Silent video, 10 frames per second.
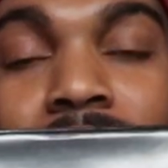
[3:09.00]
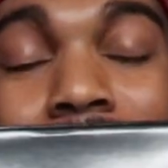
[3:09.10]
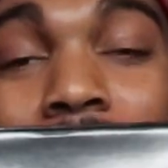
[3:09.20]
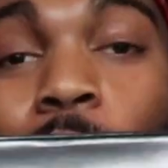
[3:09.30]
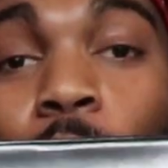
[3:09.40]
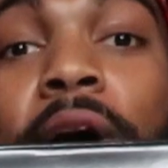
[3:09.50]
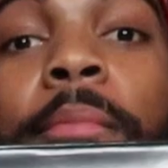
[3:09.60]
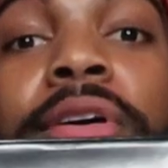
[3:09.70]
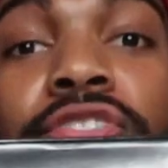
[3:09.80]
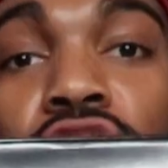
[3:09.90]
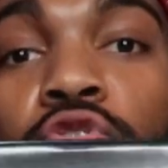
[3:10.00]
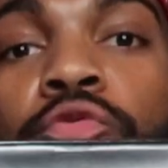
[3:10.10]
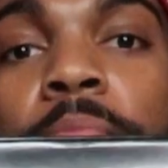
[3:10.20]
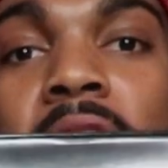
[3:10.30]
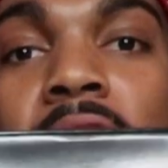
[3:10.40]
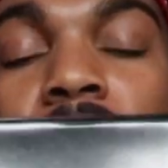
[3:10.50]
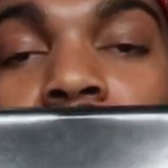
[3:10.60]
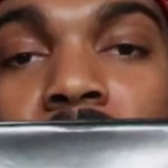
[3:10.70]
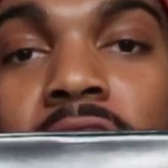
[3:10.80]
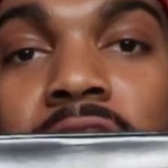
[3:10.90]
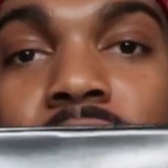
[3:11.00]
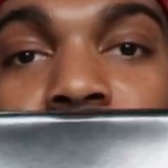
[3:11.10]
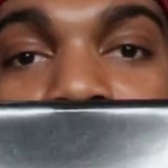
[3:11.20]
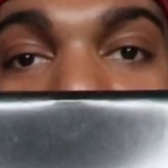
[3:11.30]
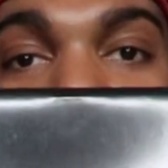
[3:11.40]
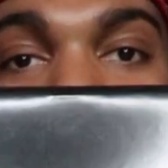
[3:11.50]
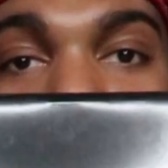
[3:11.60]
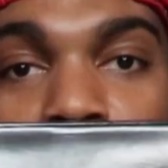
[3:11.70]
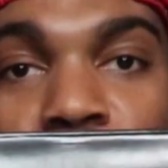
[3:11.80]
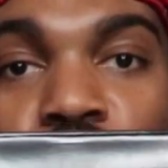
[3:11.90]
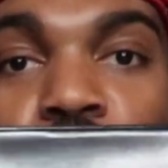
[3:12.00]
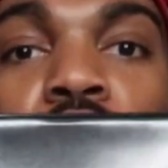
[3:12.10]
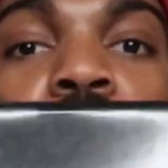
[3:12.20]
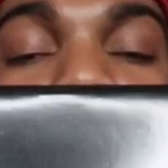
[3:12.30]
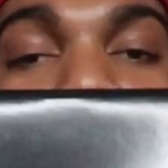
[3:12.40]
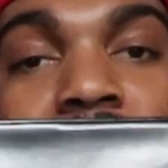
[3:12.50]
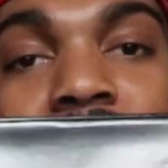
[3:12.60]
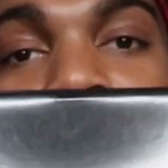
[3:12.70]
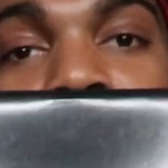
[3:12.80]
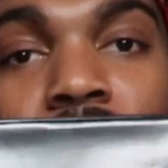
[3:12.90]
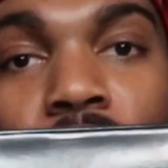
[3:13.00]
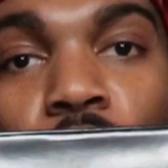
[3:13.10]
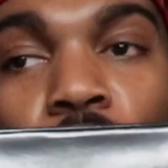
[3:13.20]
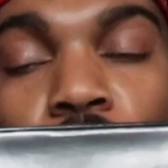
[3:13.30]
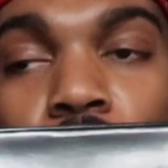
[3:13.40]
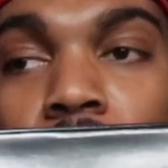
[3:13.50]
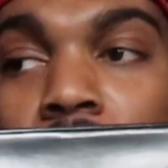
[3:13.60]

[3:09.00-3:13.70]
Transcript: not one but two pair of the Retro 11 low.